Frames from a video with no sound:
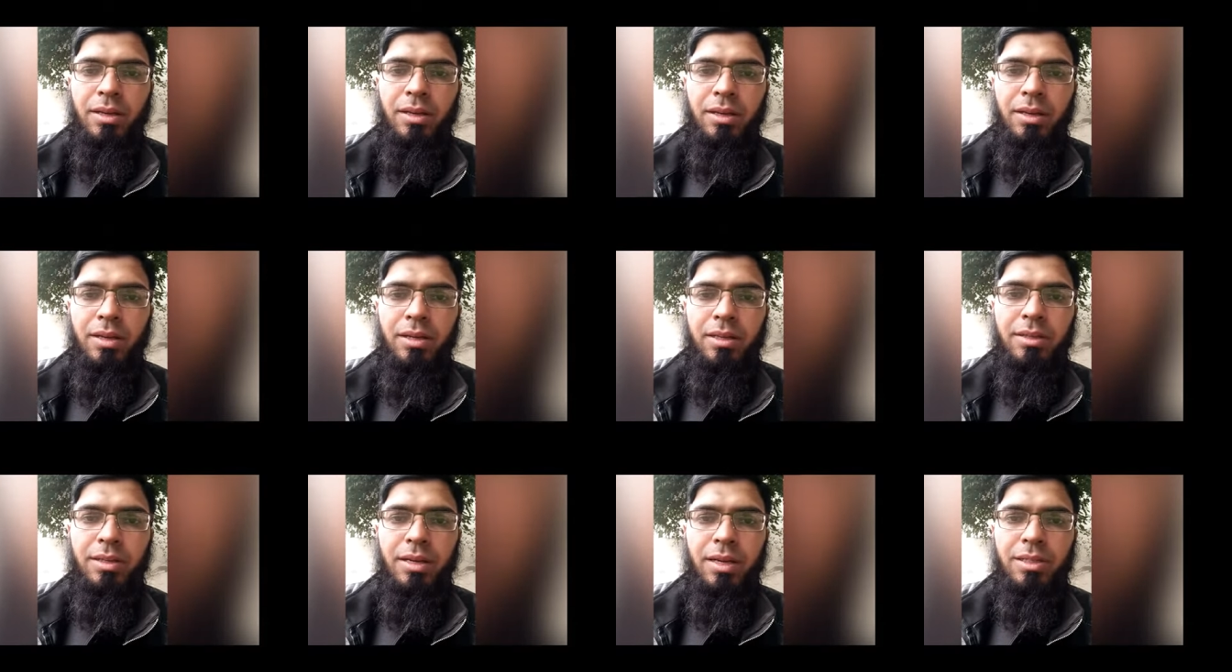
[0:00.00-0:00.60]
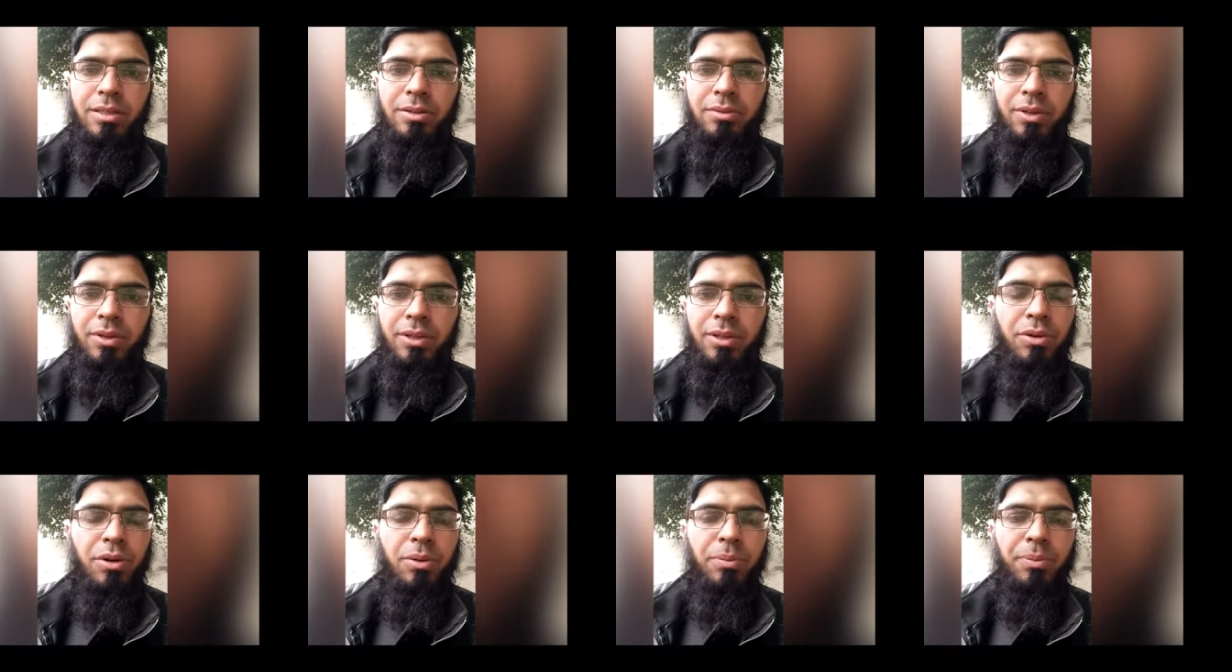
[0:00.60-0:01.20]
uh, that
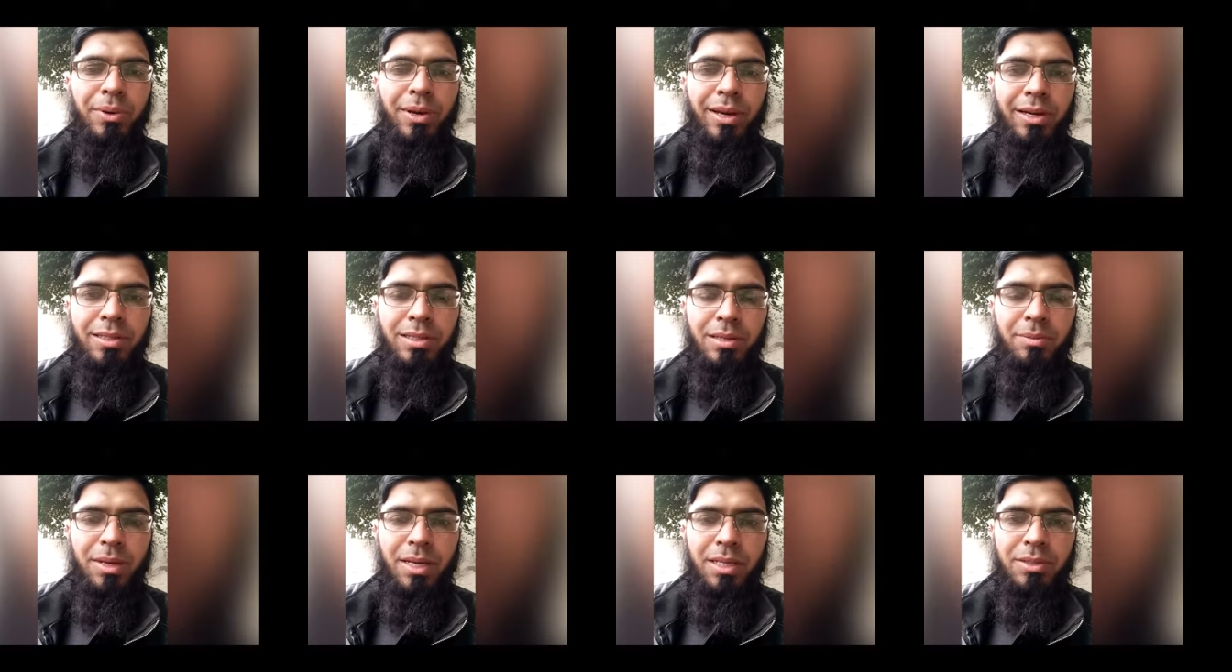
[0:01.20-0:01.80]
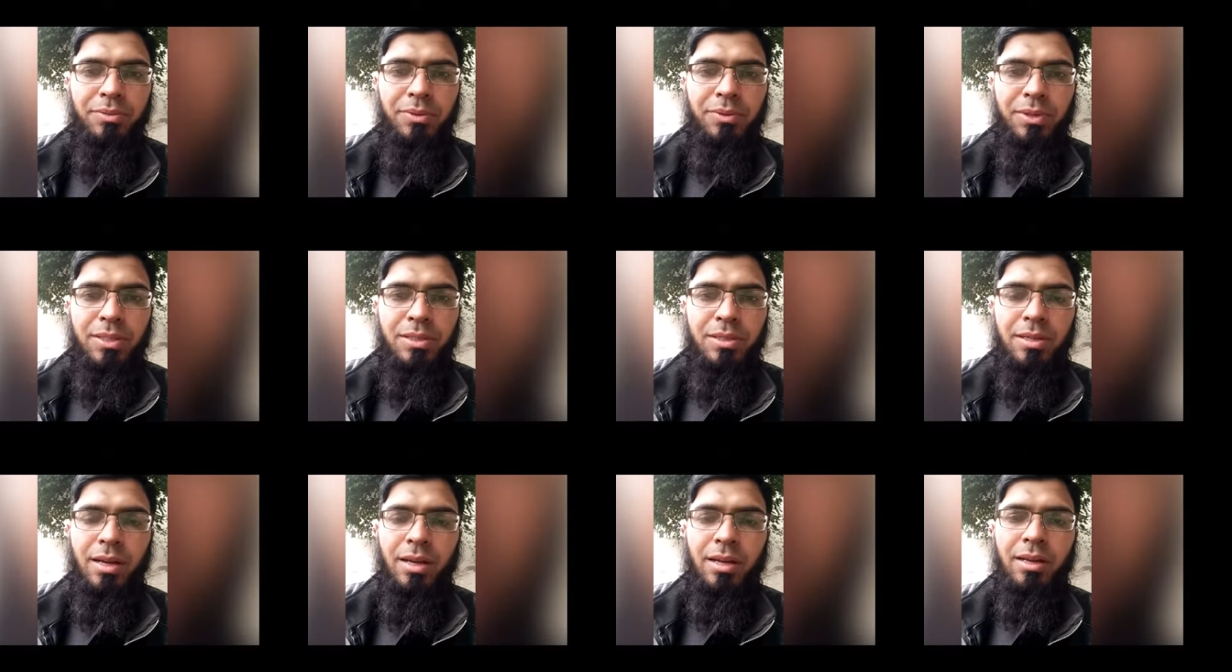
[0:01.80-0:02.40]
with your prayers and best
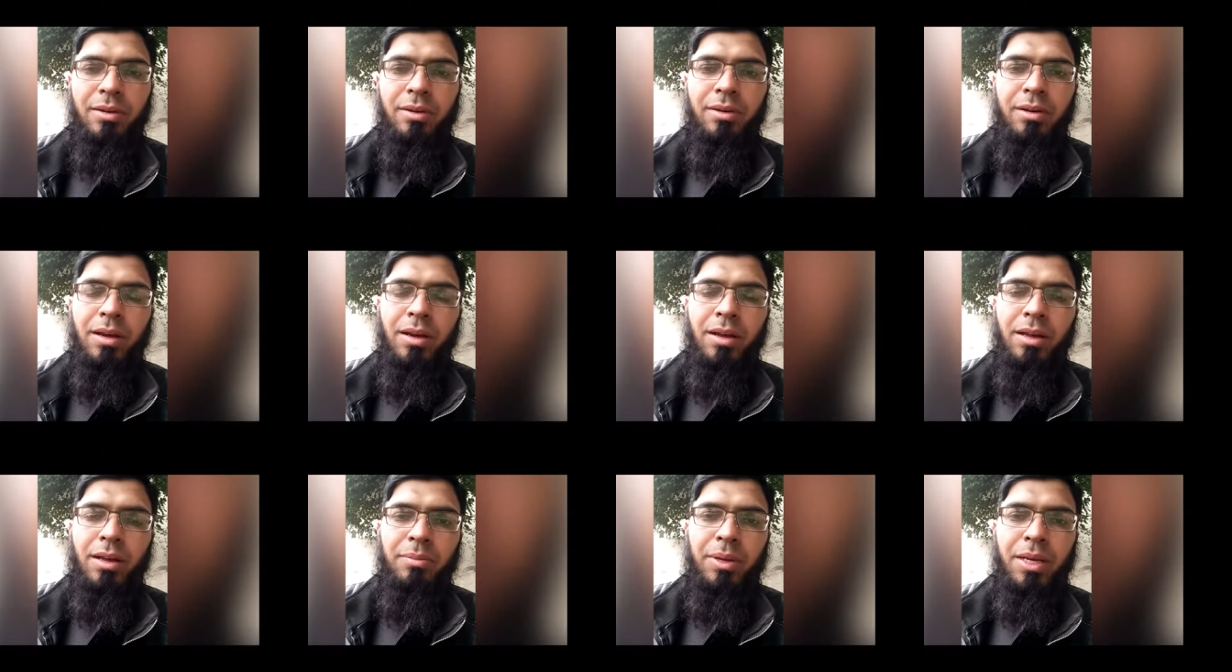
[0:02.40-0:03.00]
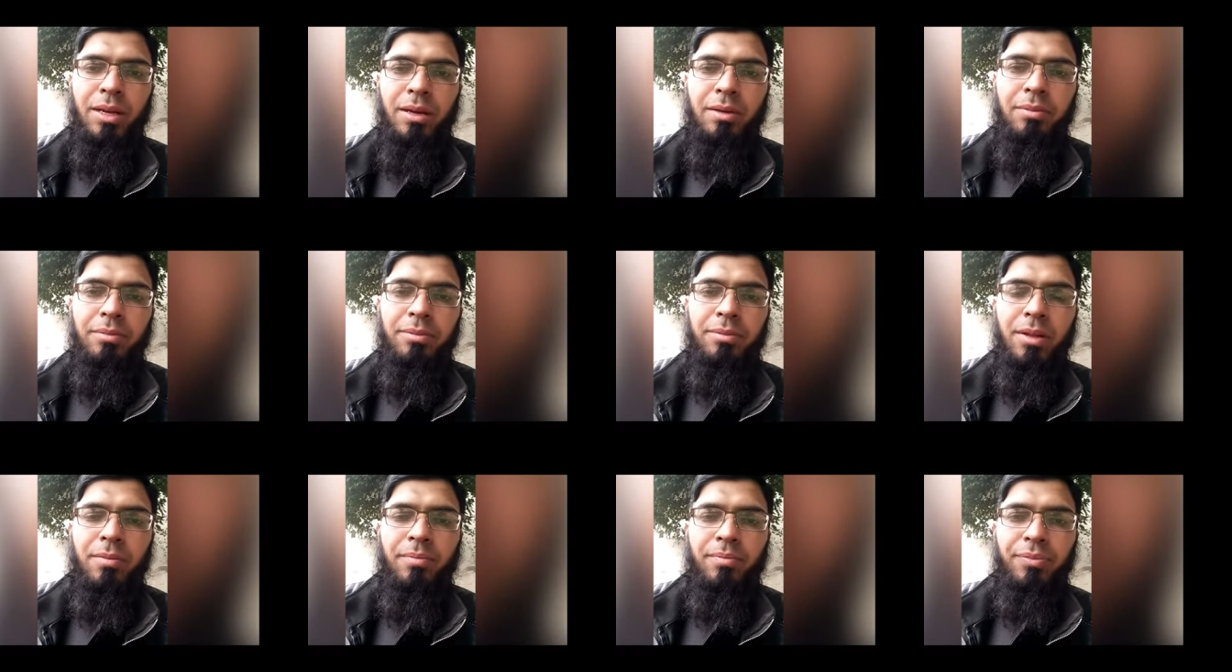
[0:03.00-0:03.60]
wishes I, I
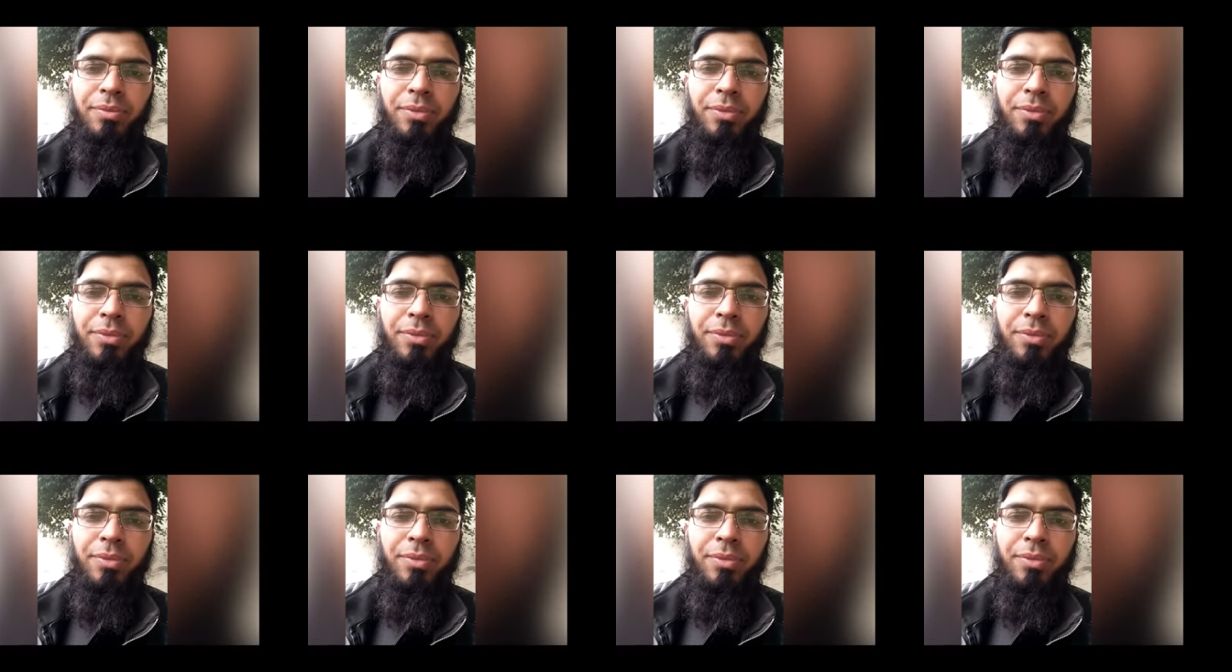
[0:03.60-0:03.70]
become